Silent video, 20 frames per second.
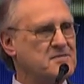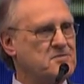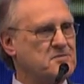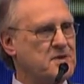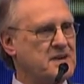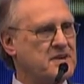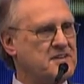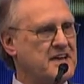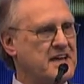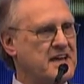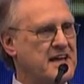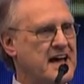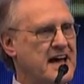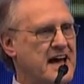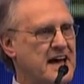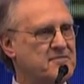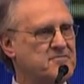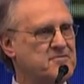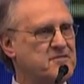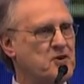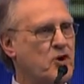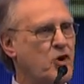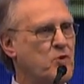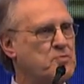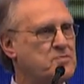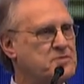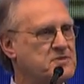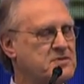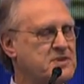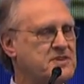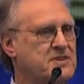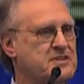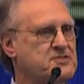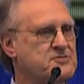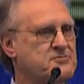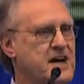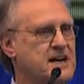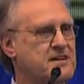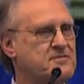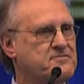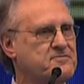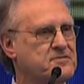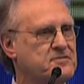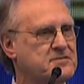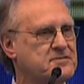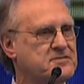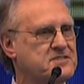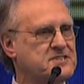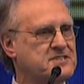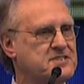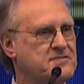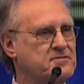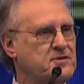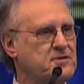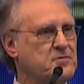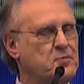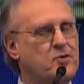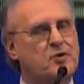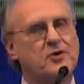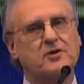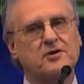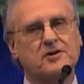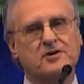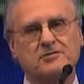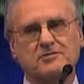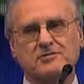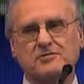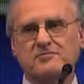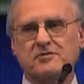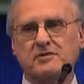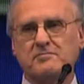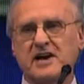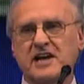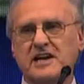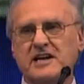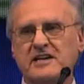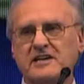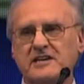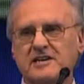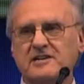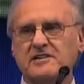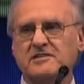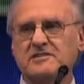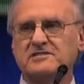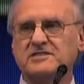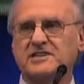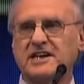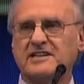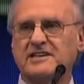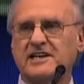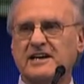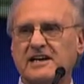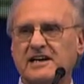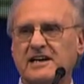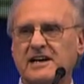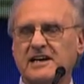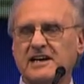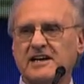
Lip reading: where they have coped with a dreadful civil war over many years and a